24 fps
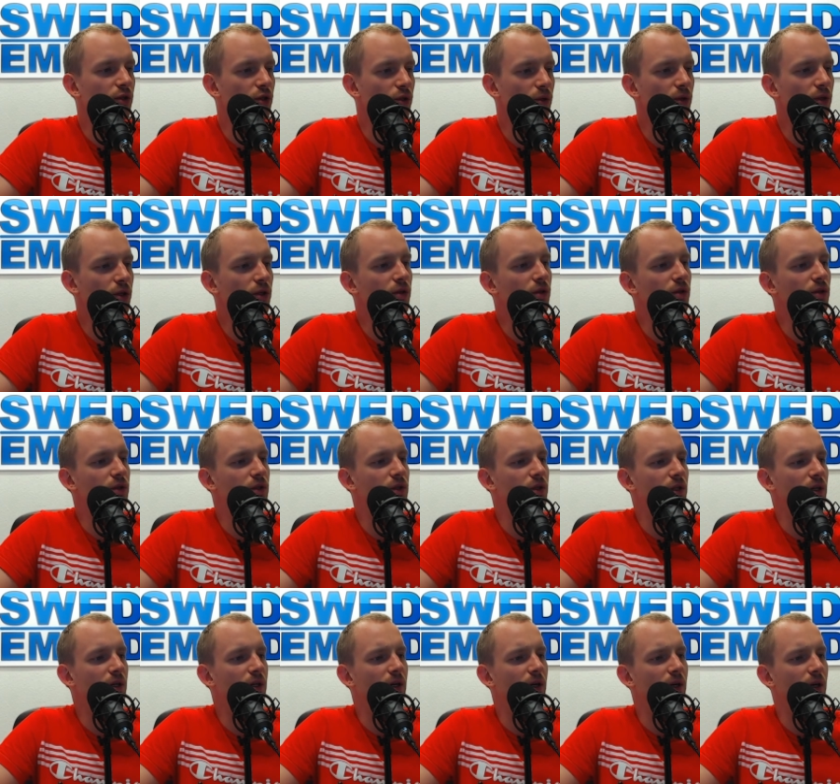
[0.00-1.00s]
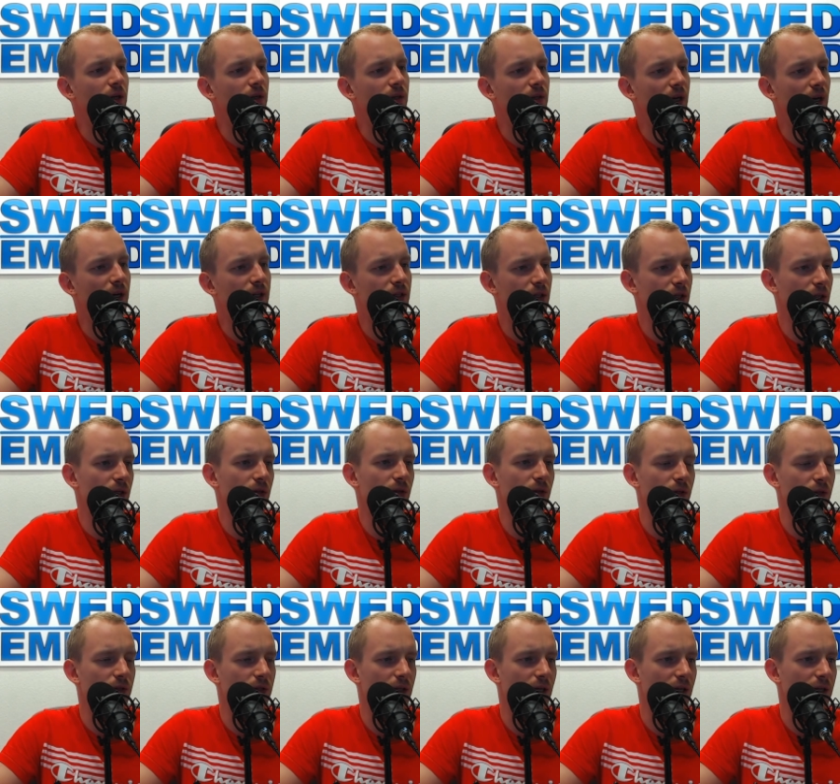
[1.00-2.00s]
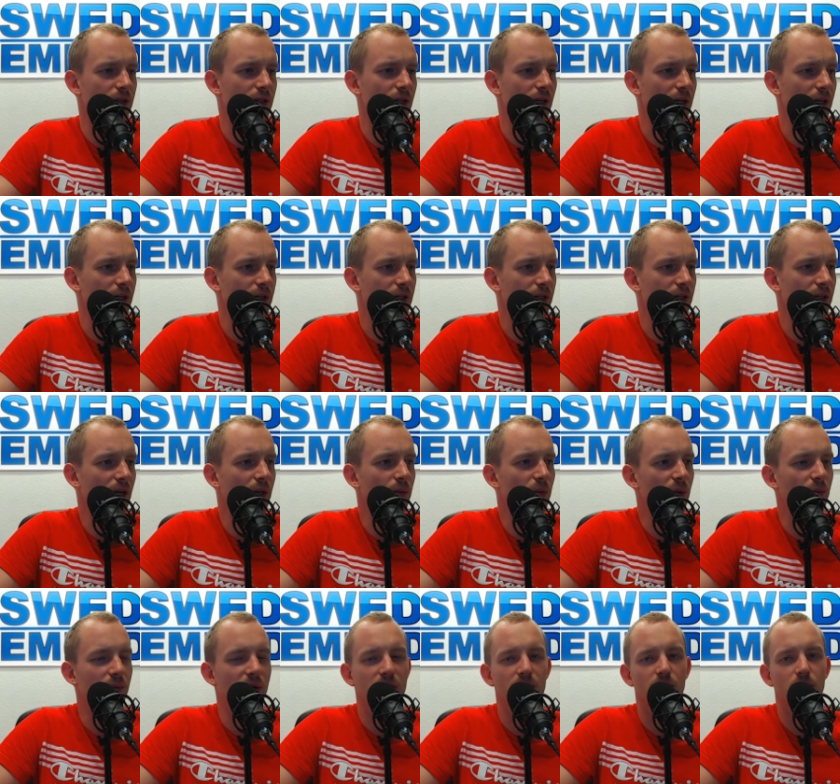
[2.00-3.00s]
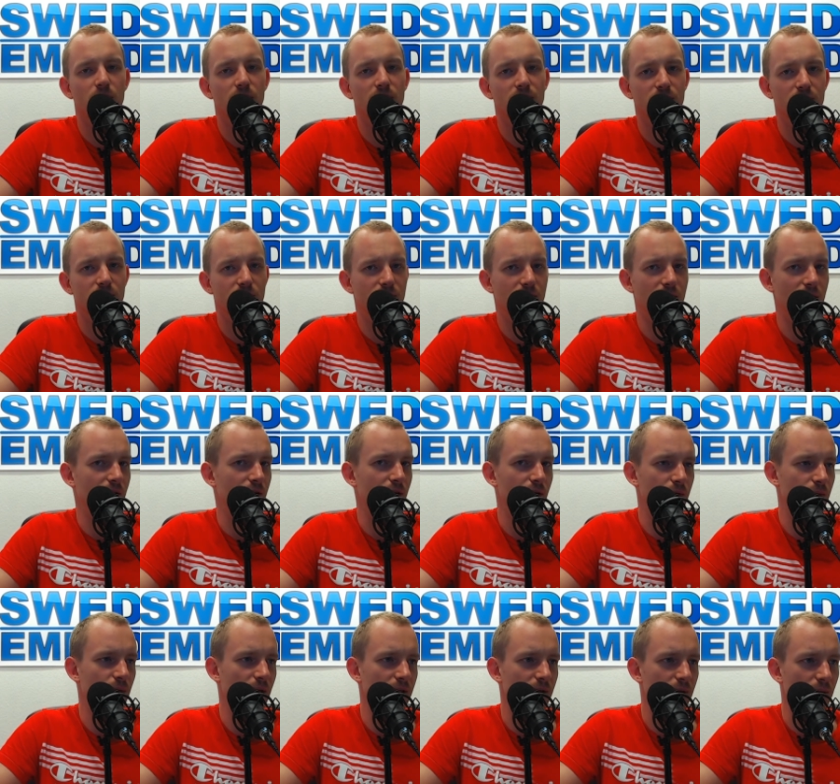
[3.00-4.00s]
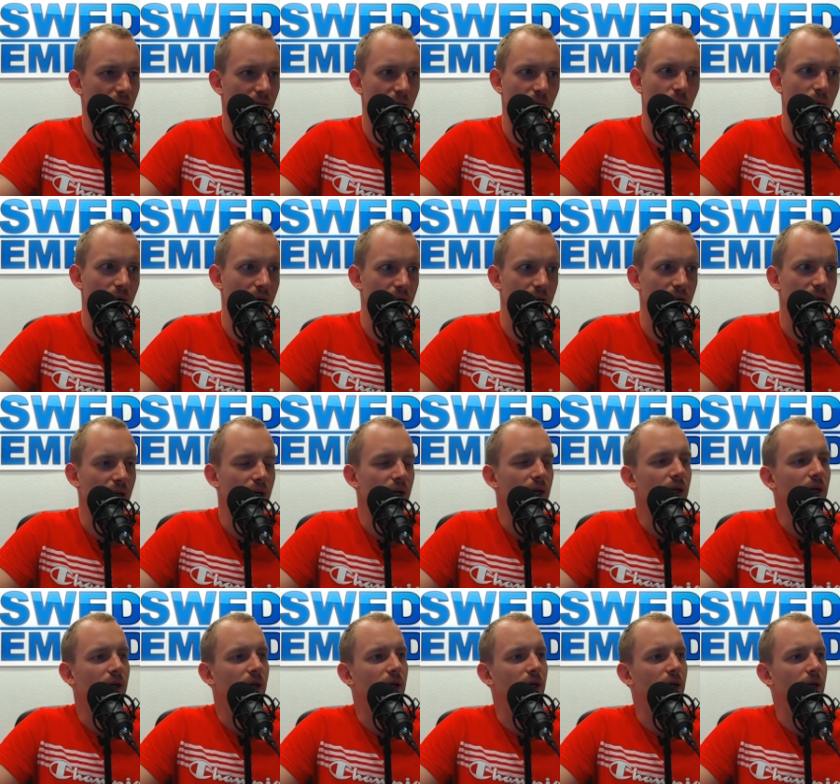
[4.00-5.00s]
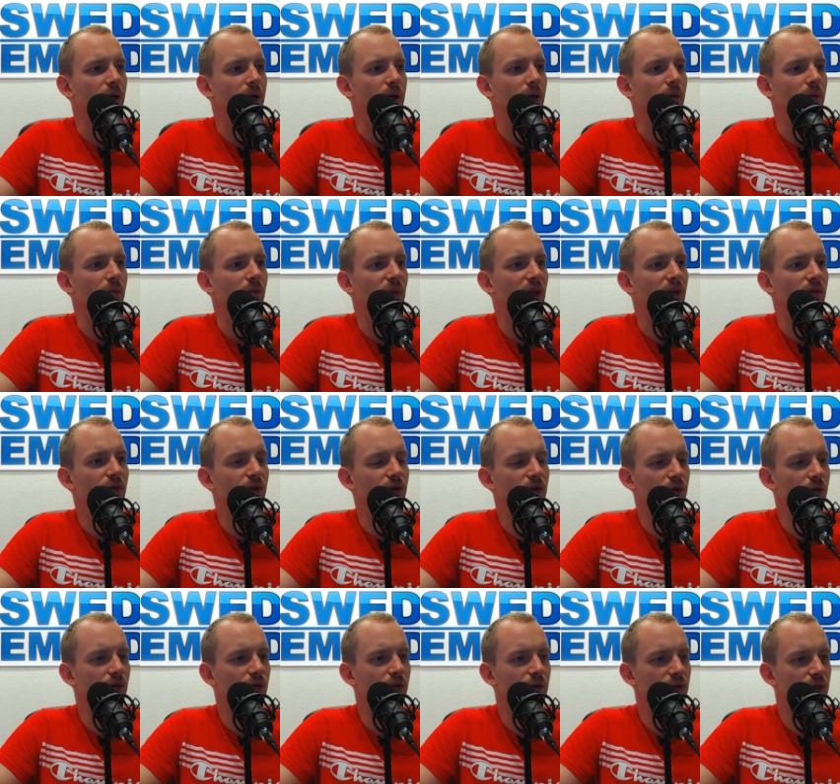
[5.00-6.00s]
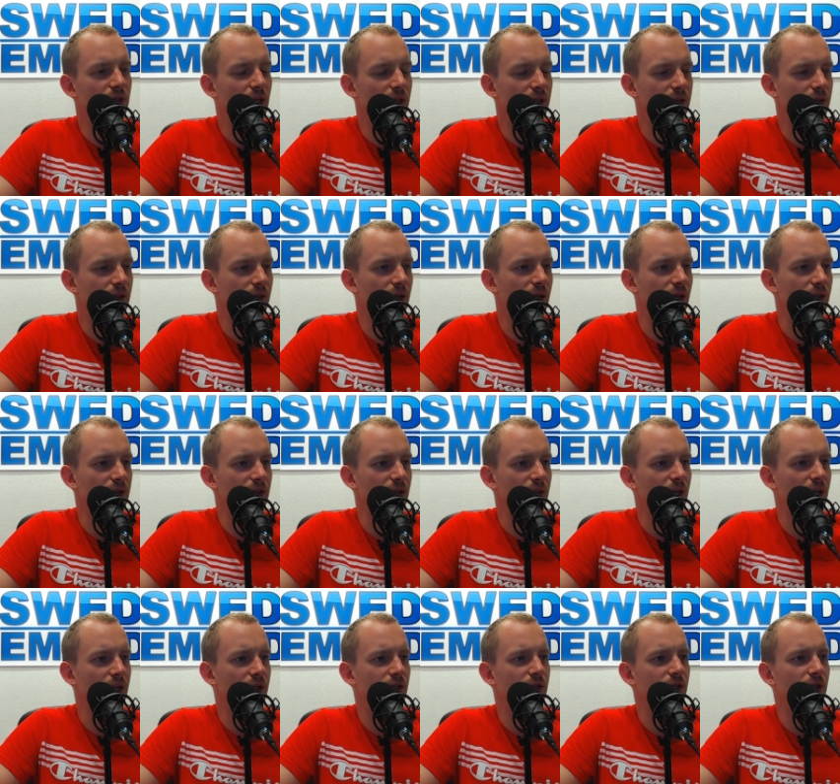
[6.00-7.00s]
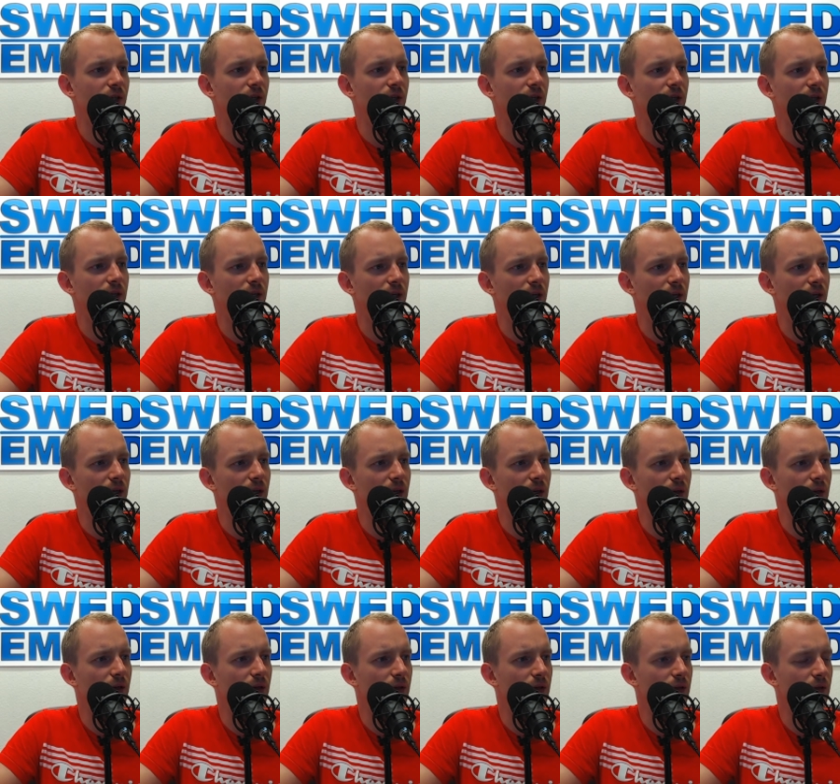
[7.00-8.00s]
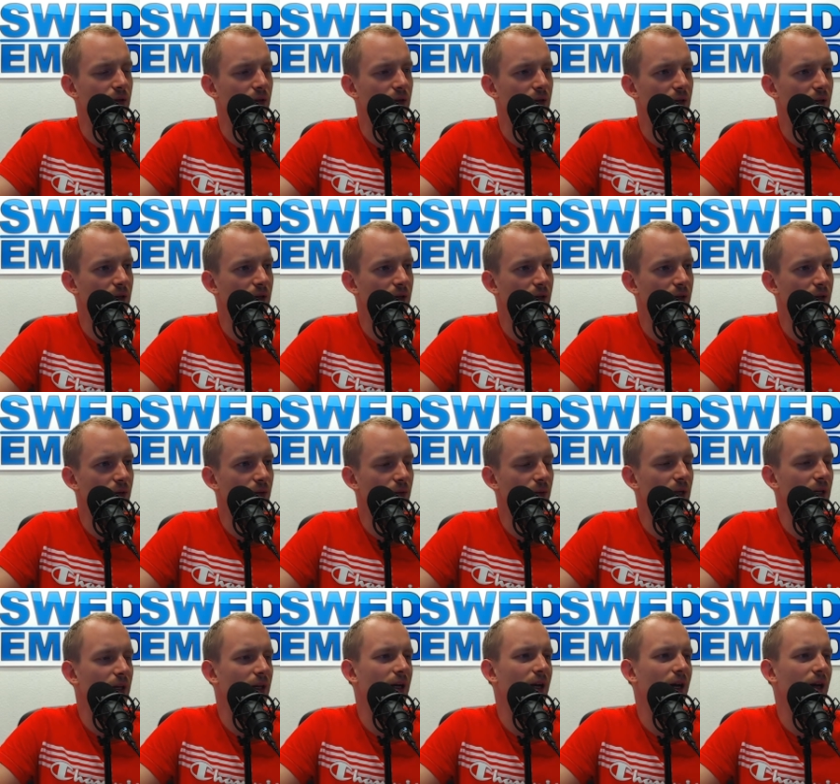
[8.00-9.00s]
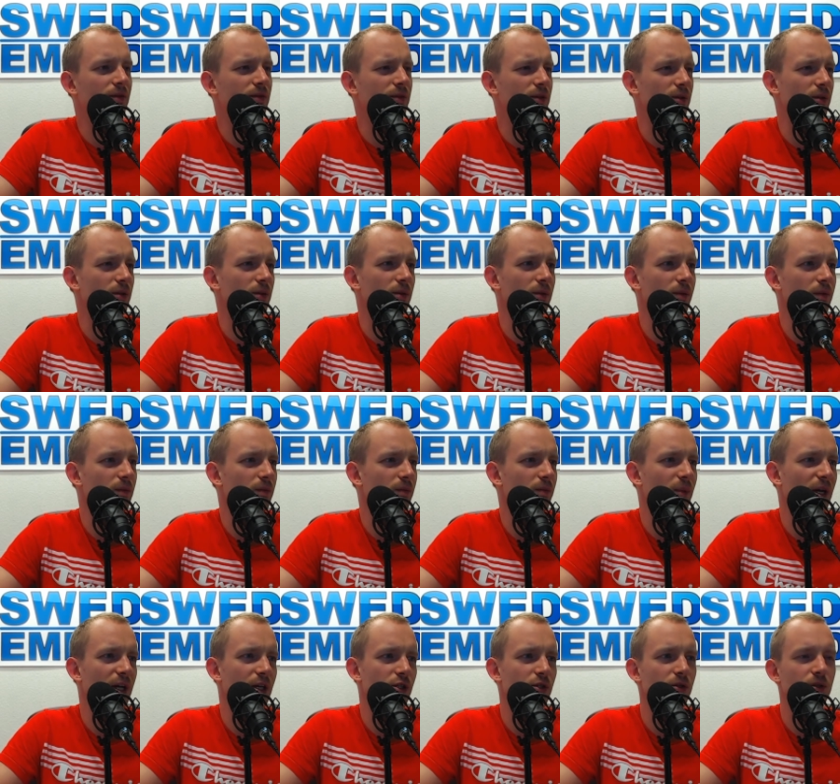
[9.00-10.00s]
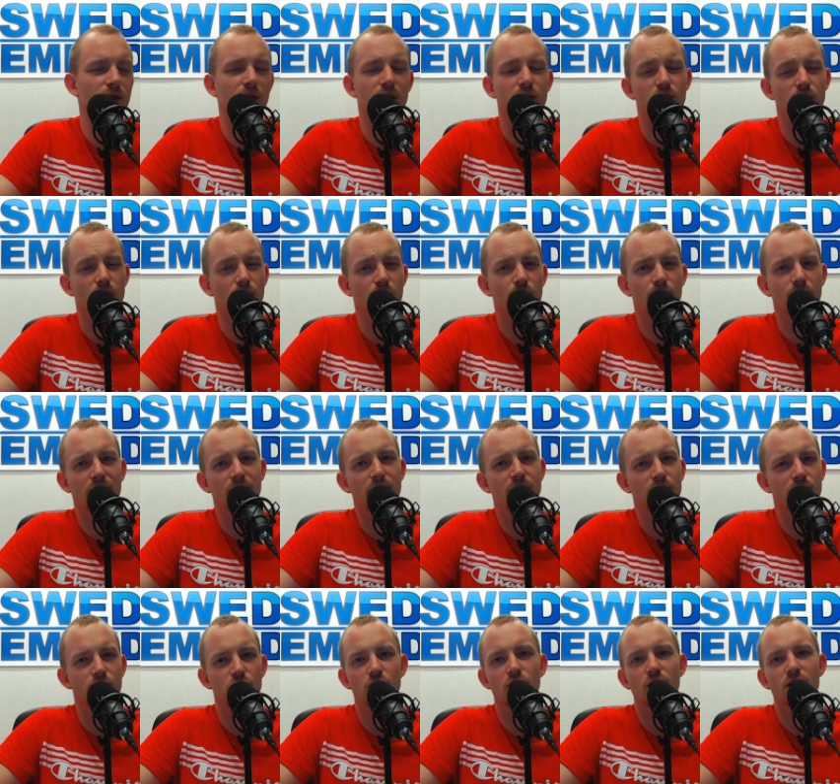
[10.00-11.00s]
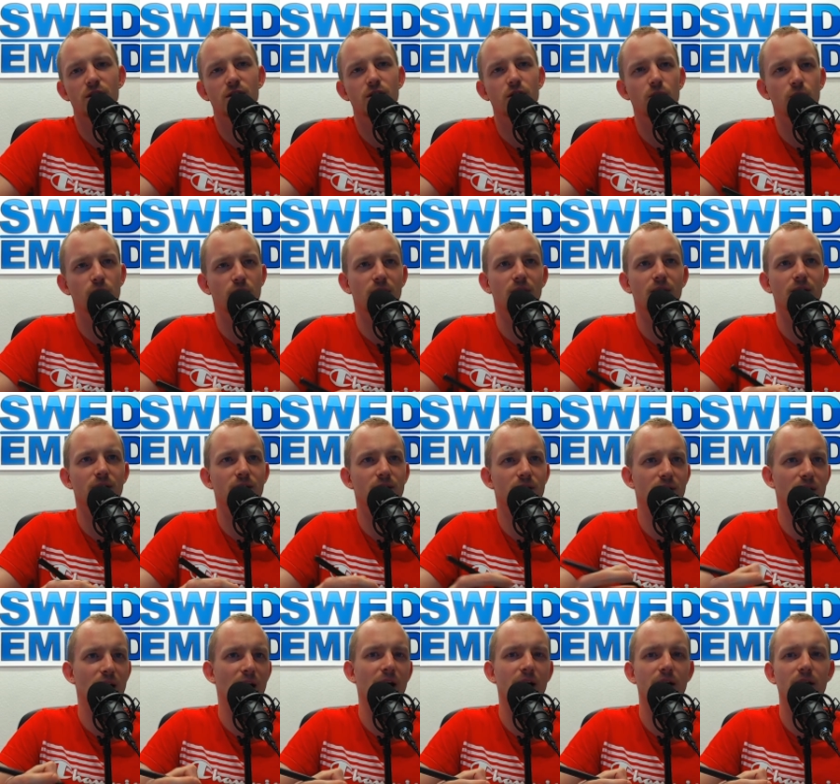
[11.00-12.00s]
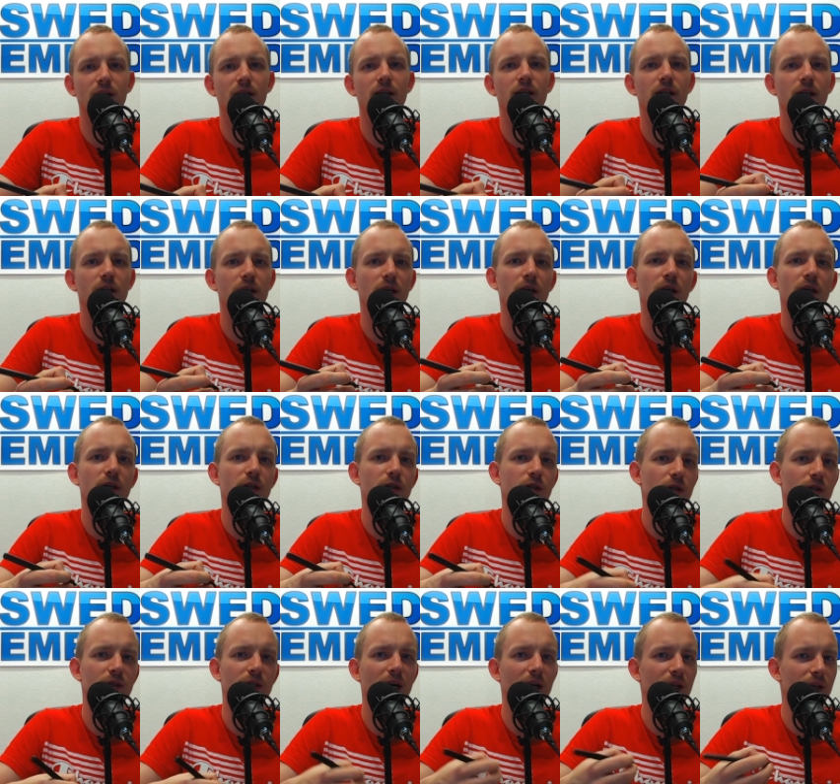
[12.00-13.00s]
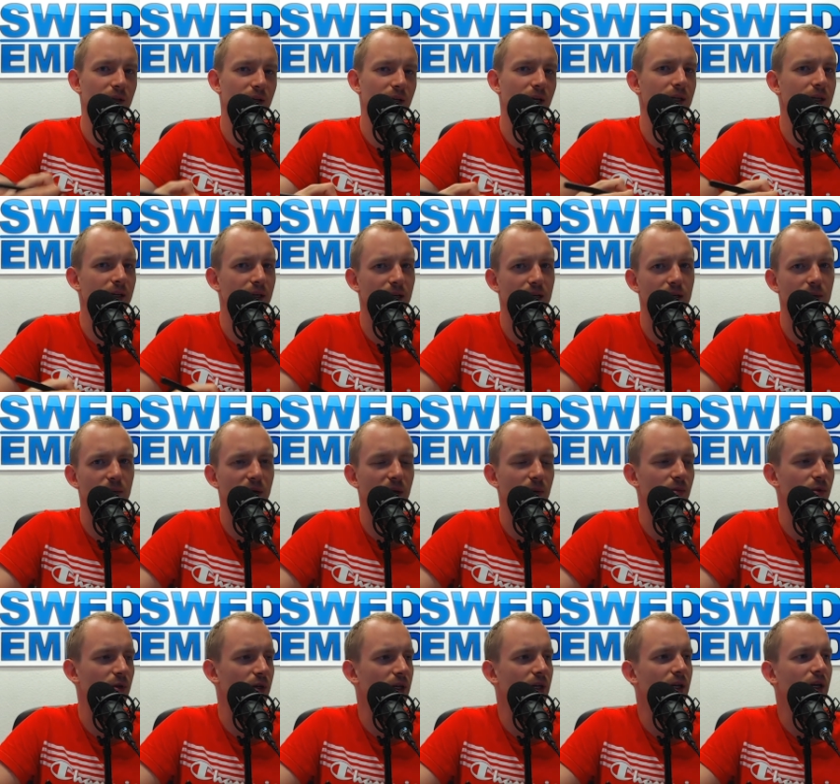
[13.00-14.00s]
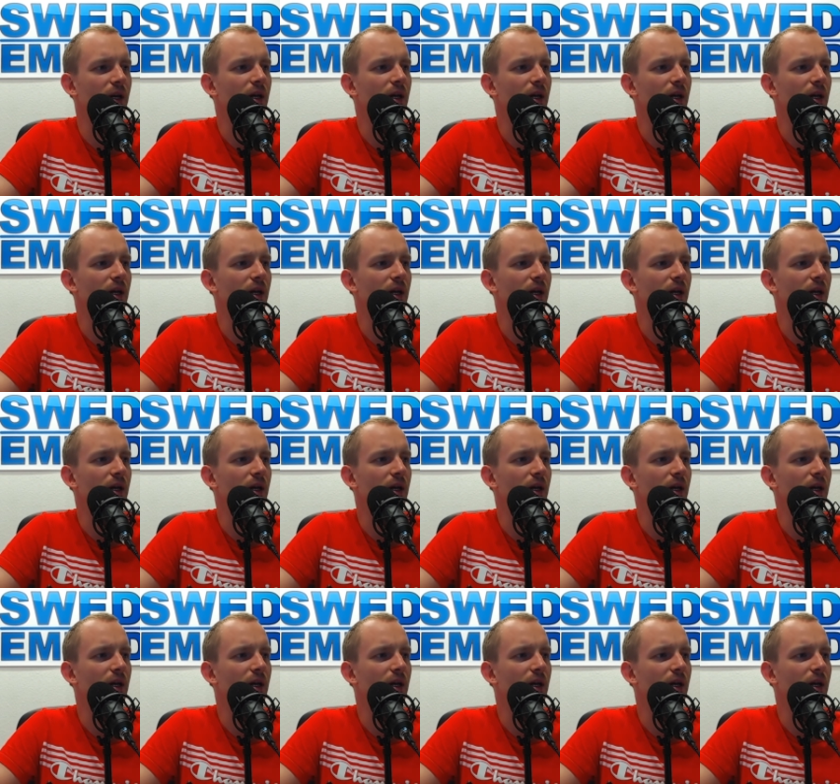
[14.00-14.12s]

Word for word: use the asynchronous cancellation, that will, by the way, just kill the thread right away. If you do use that cancellation, you really have to make sure that your thread is just using the stack and not allocating any memory